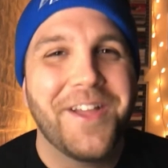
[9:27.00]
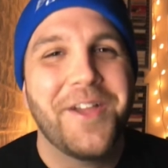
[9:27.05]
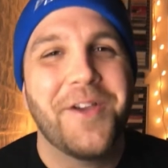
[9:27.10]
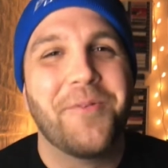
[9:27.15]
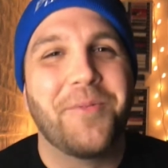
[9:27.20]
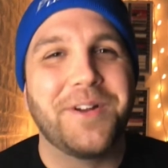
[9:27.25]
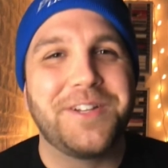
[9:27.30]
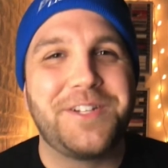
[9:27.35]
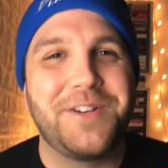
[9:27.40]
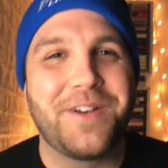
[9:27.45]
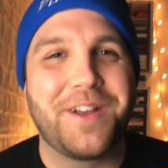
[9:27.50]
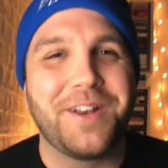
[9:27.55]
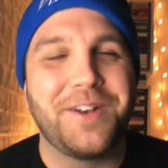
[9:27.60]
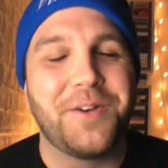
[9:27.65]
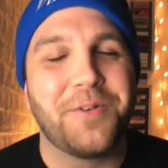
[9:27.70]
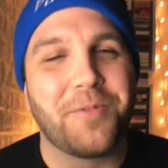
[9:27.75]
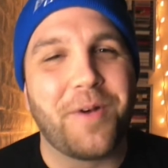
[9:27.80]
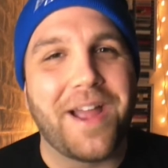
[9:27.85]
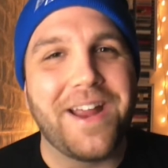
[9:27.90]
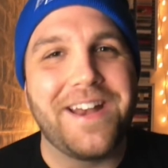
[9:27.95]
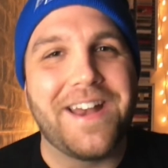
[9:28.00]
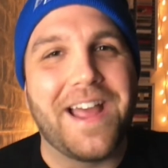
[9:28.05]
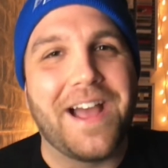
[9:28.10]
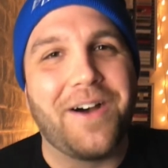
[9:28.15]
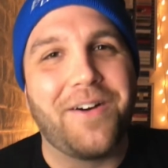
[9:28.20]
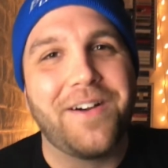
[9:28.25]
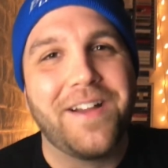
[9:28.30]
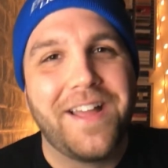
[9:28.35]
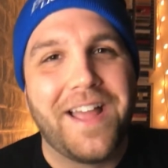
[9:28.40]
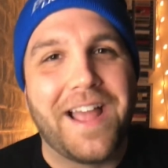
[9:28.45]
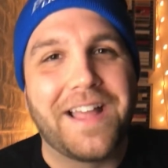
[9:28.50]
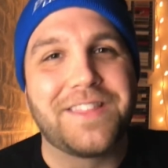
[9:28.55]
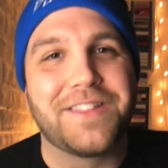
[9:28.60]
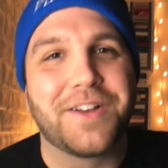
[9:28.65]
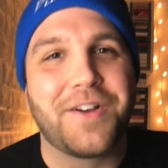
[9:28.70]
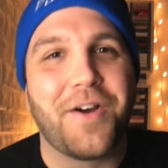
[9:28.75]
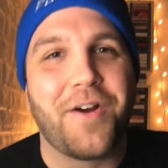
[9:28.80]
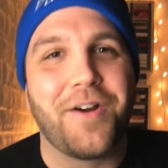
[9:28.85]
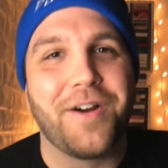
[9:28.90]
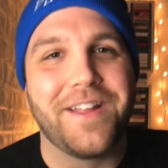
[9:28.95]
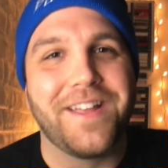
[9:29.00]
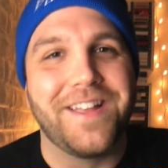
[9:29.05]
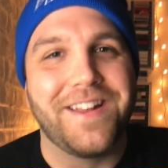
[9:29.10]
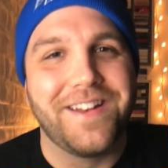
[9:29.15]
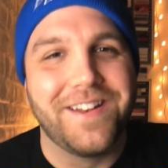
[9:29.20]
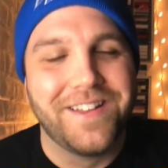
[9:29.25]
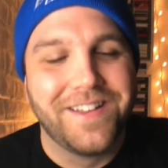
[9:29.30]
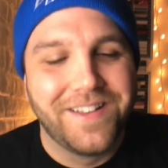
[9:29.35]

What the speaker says: Which you can do right now at the Cardian.